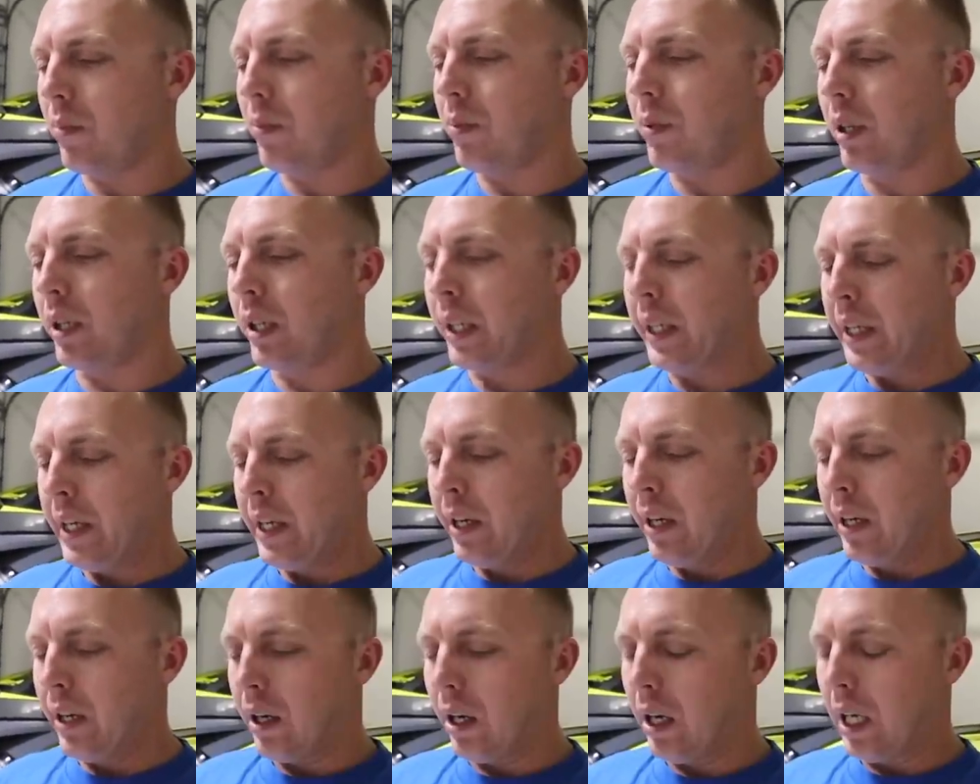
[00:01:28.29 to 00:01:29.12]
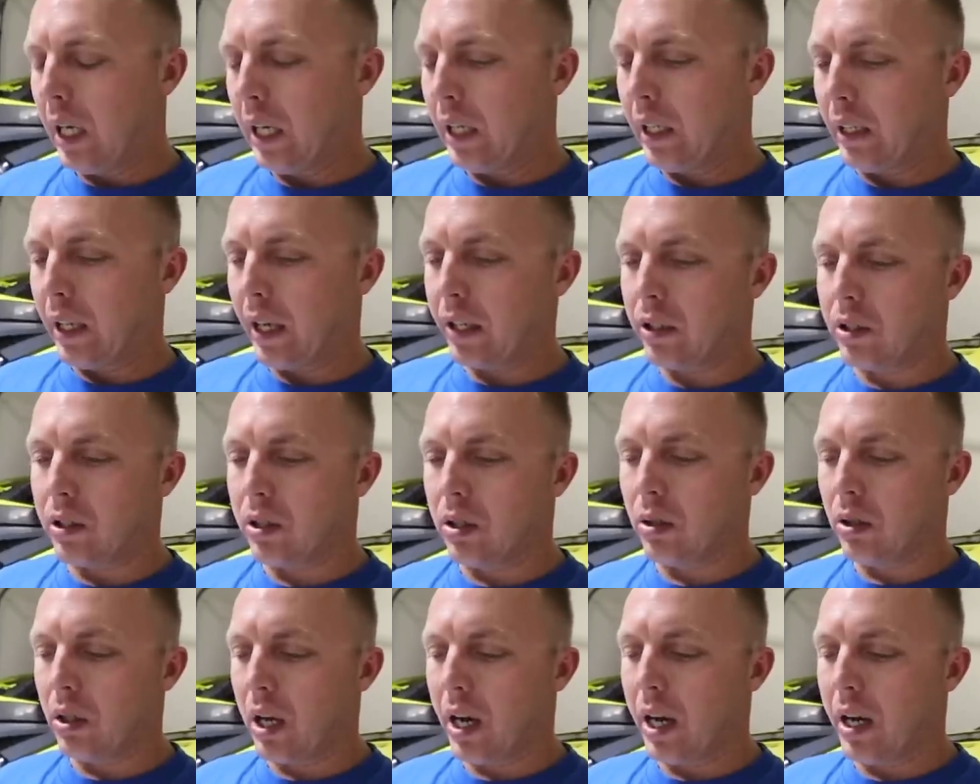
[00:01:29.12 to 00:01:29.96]
But like
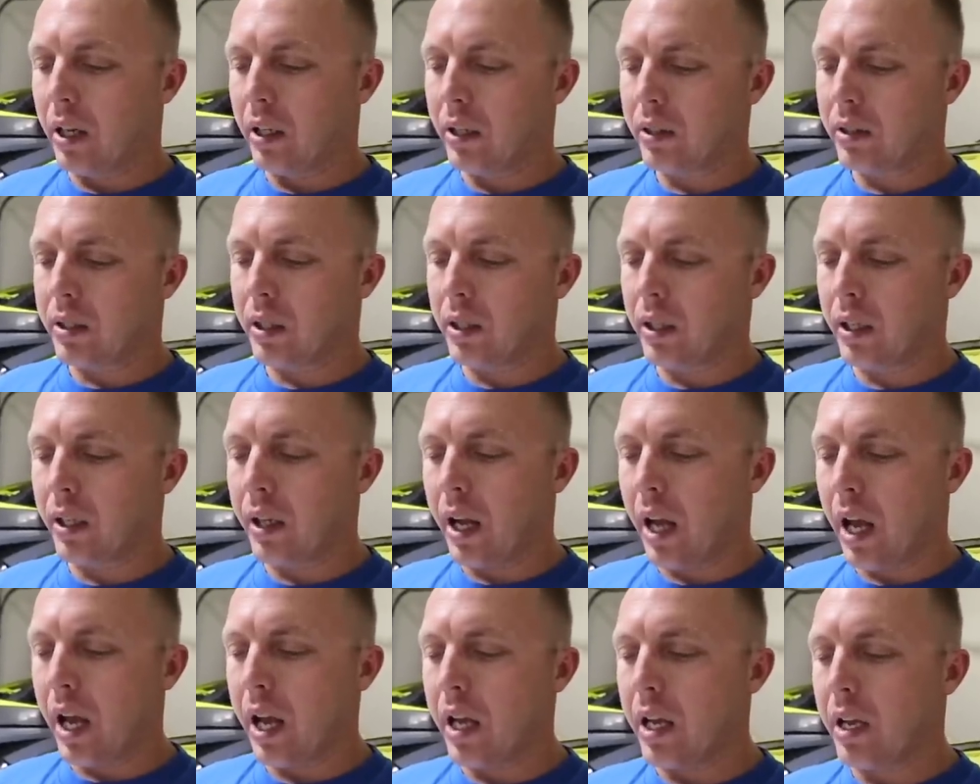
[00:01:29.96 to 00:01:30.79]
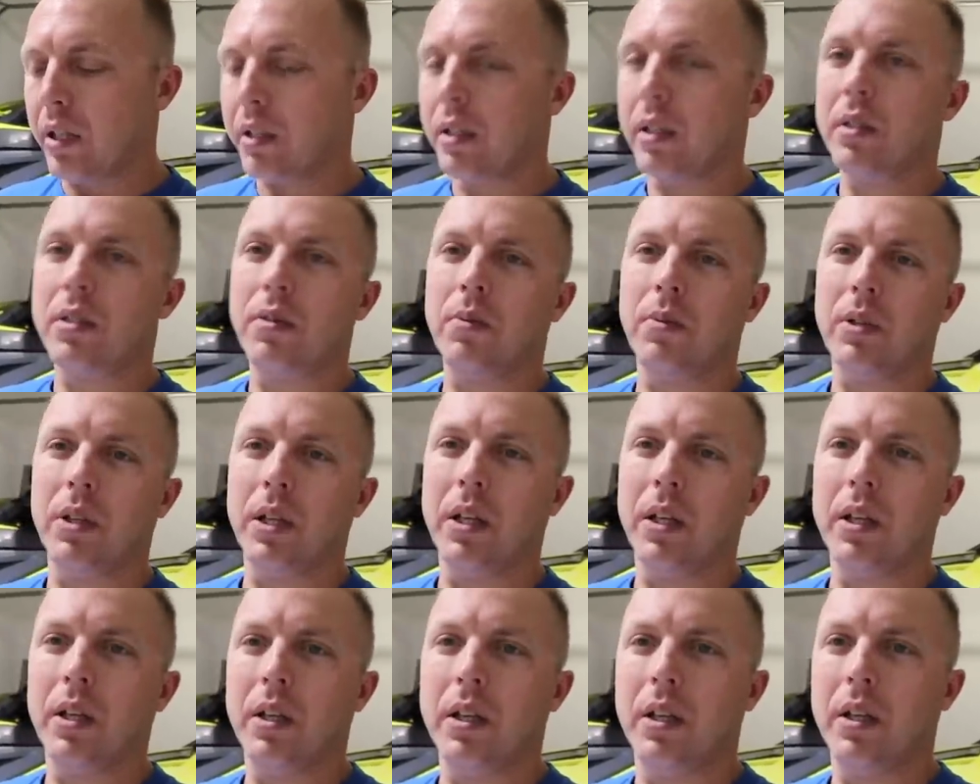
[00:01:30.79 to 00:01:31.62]
2008, that's
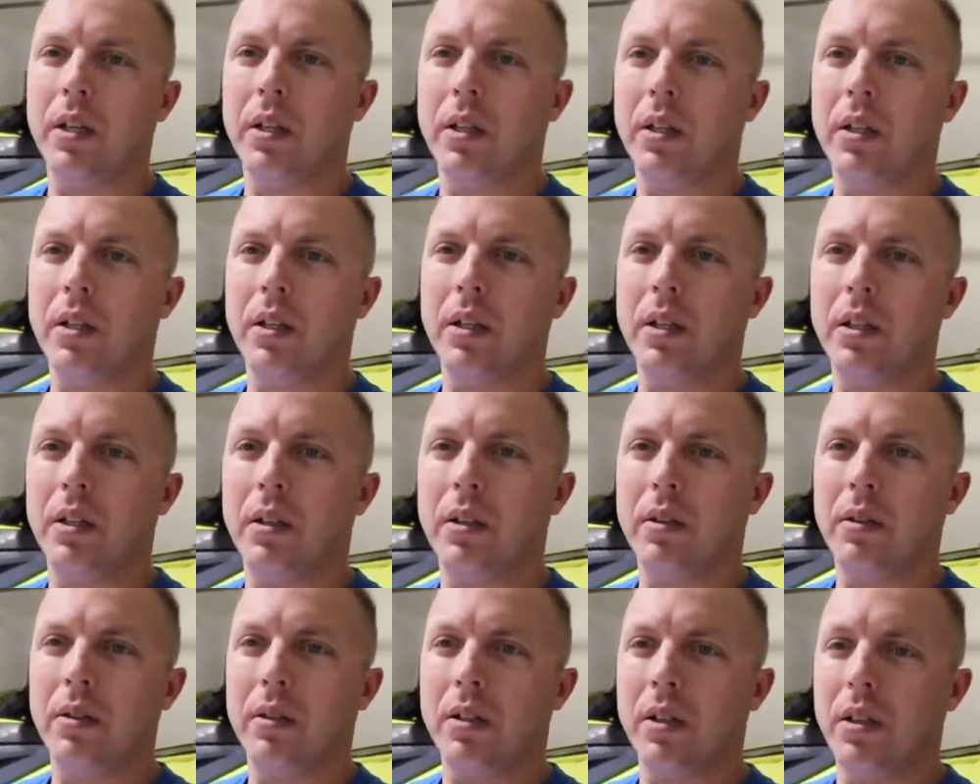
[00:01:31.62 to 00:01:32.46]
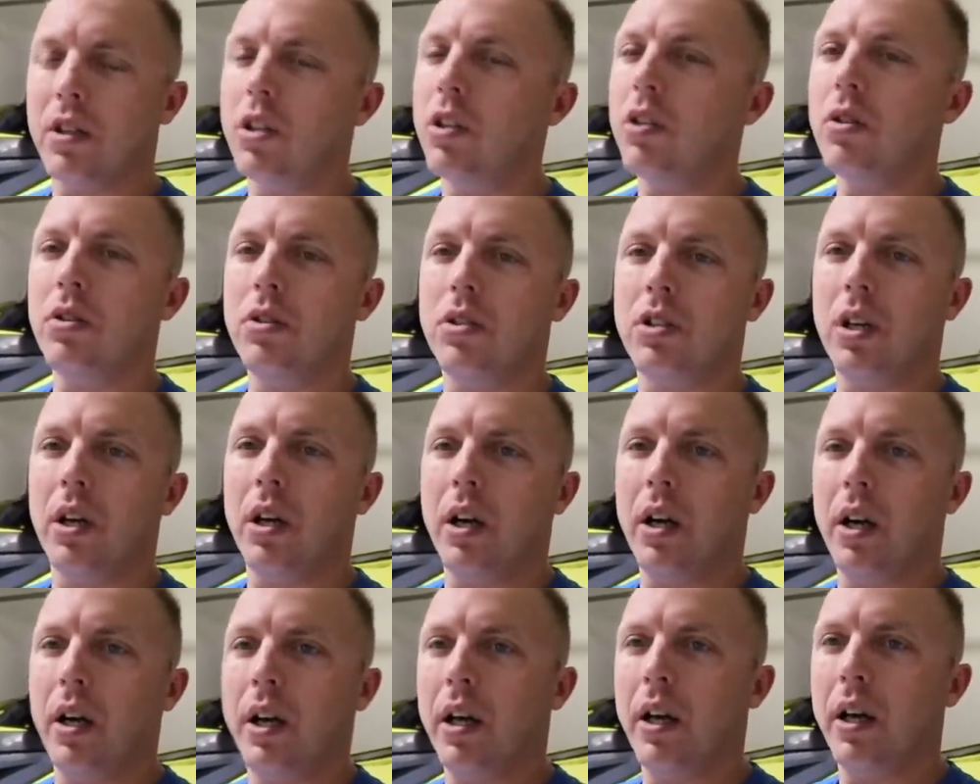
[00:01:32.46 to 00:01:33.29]
where the huge
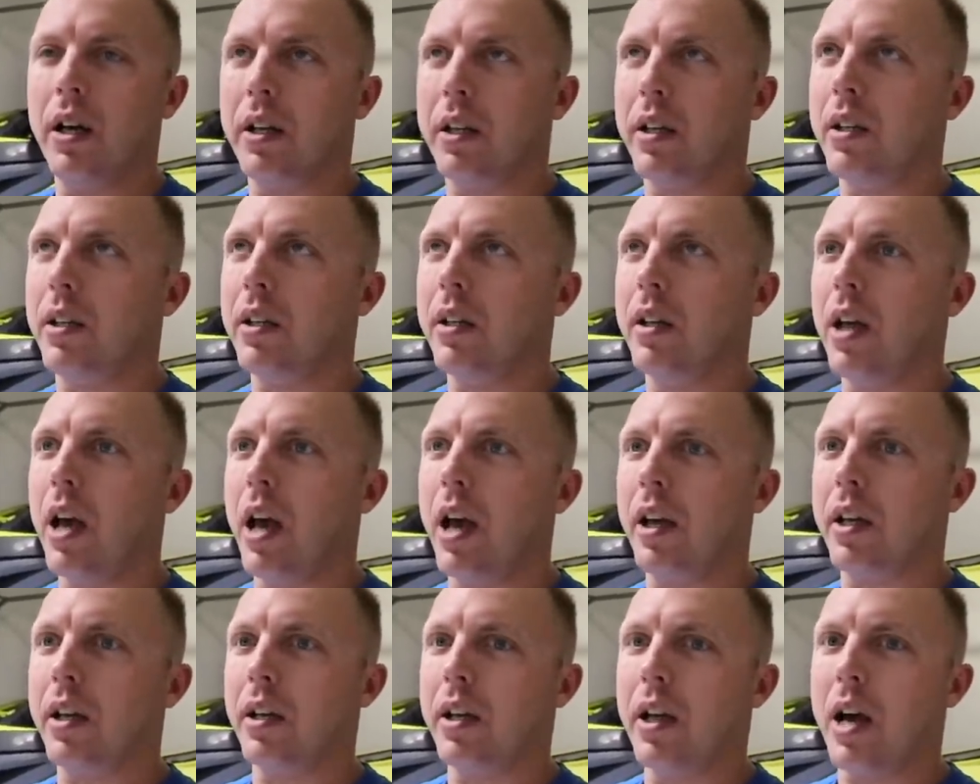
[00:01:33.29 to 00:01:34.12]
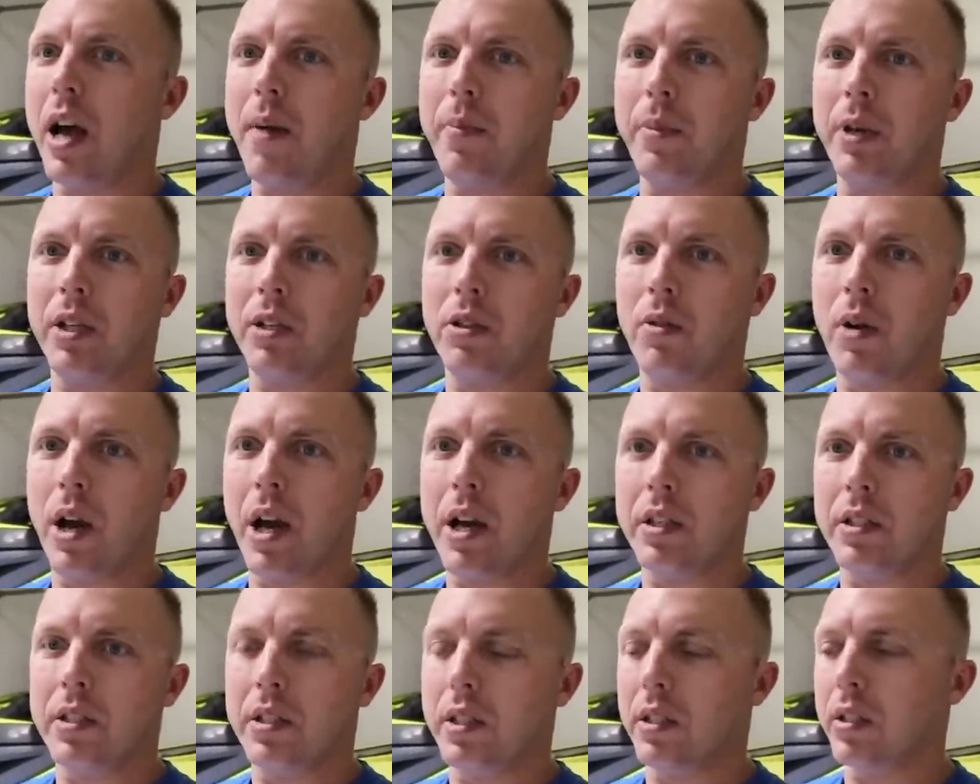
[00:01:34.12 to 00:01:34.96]
economic
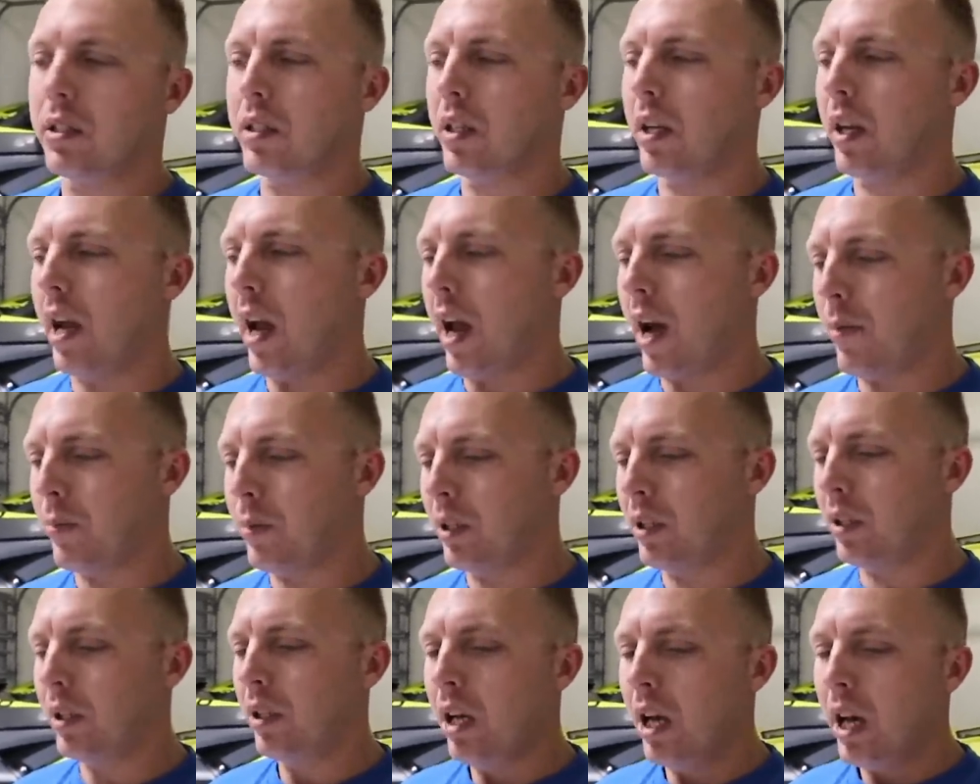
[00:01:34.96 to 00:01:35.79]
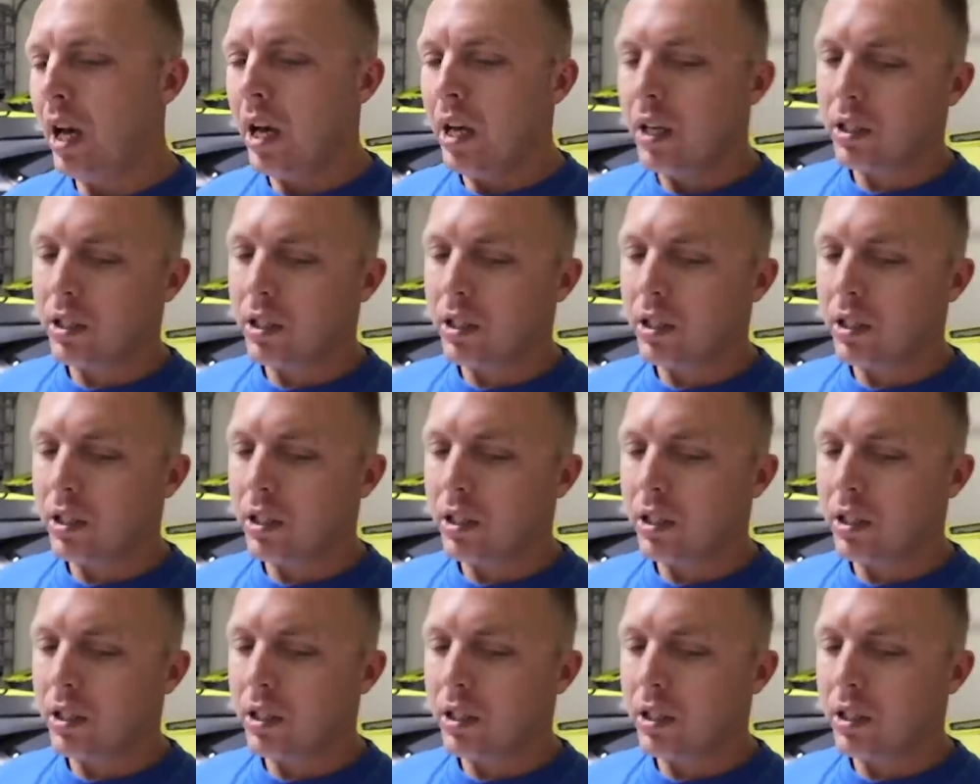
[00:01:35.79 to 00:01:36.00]
crisis that happened.